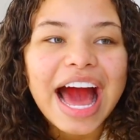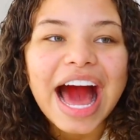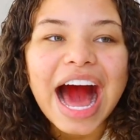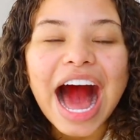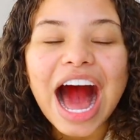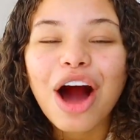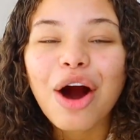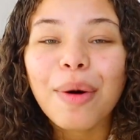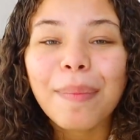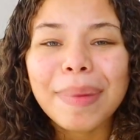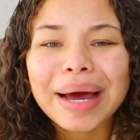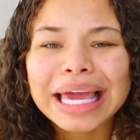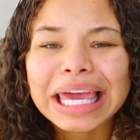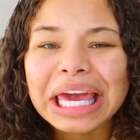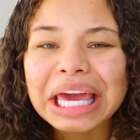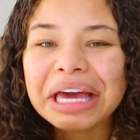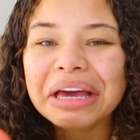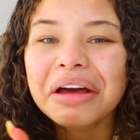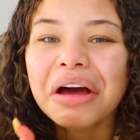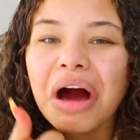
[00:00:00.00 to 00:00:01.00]
I hope I
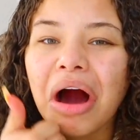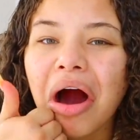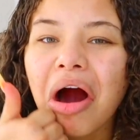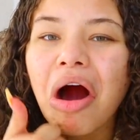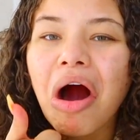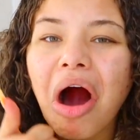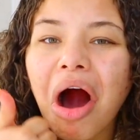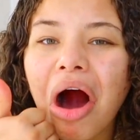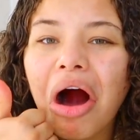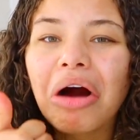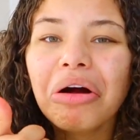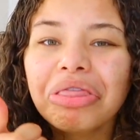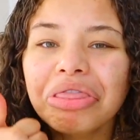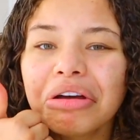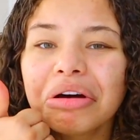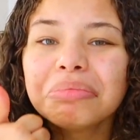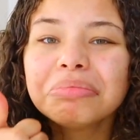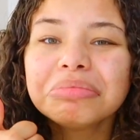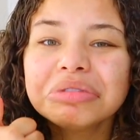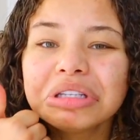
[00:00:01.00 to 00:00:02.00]
get all oh,
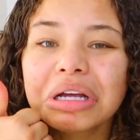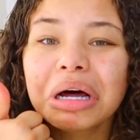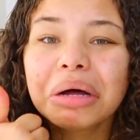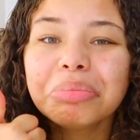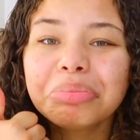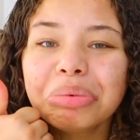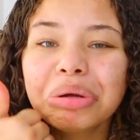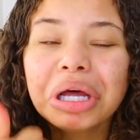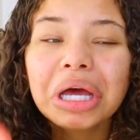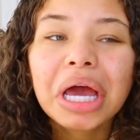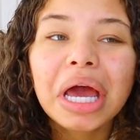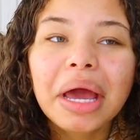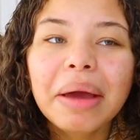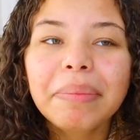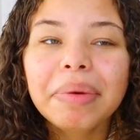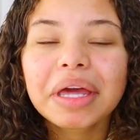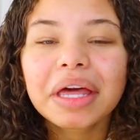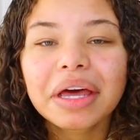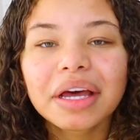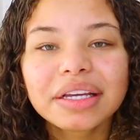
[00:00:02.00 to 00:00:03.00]
thumbs up
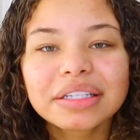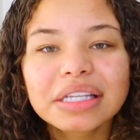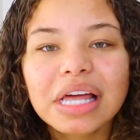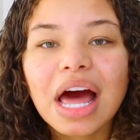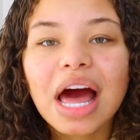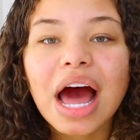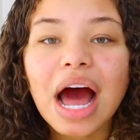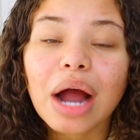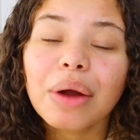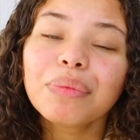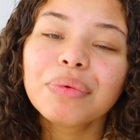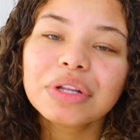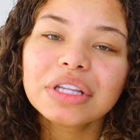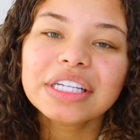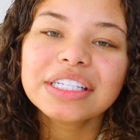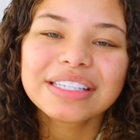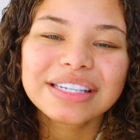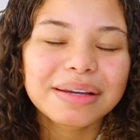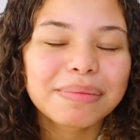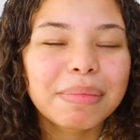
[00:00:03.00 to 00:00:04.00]
because I
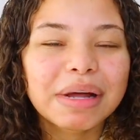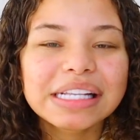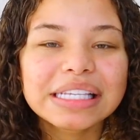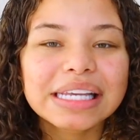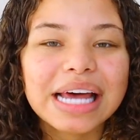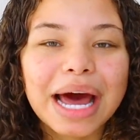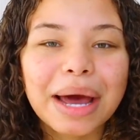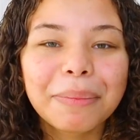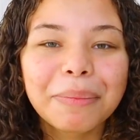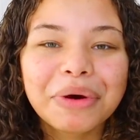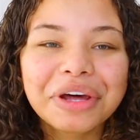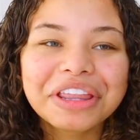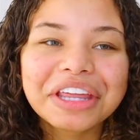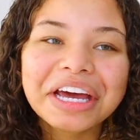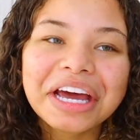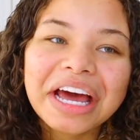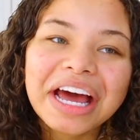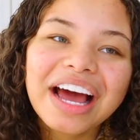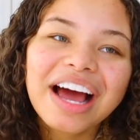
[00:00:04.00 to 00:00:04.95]
really took my time with